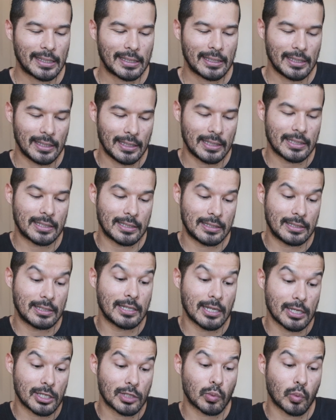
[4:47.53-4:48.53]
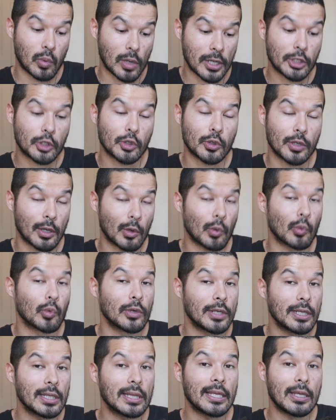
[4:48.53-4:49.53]
It does one trick
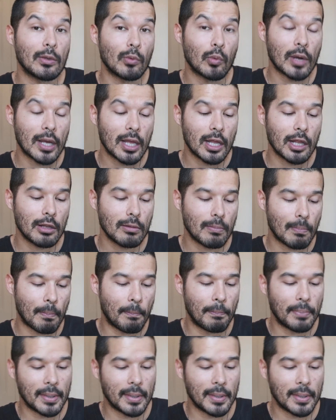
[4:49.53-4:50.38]
really well,